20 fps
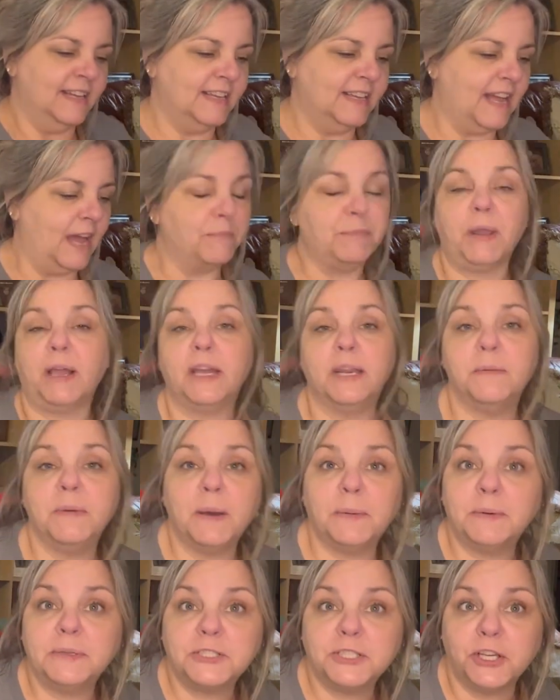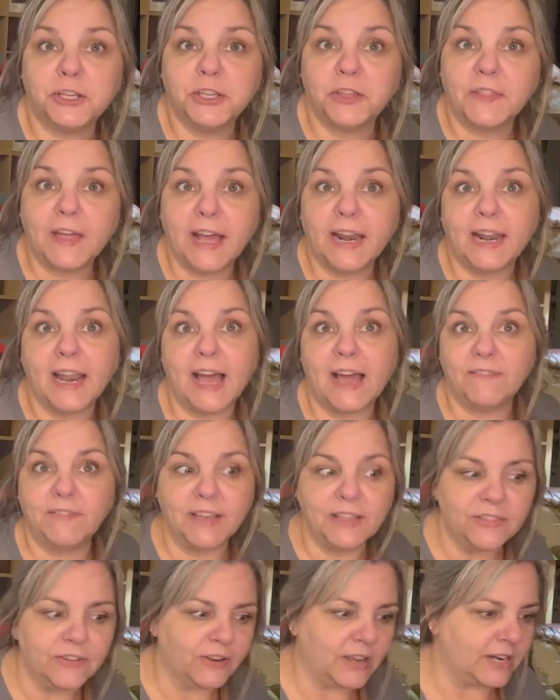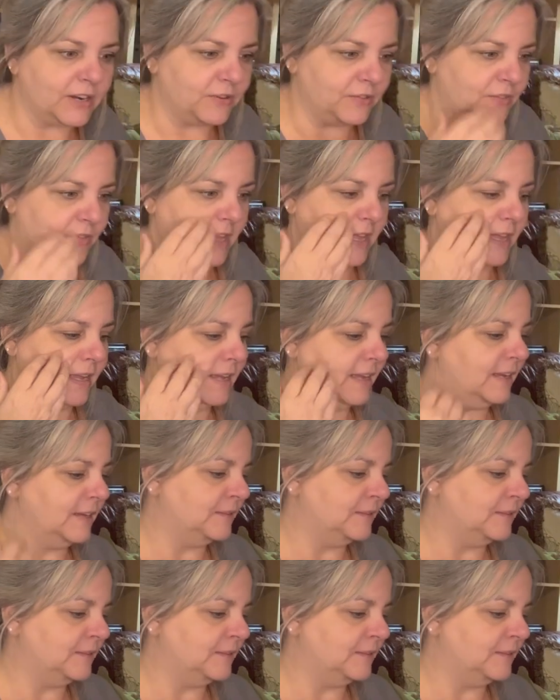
I'm not going to be able to show you that live either, I don't think.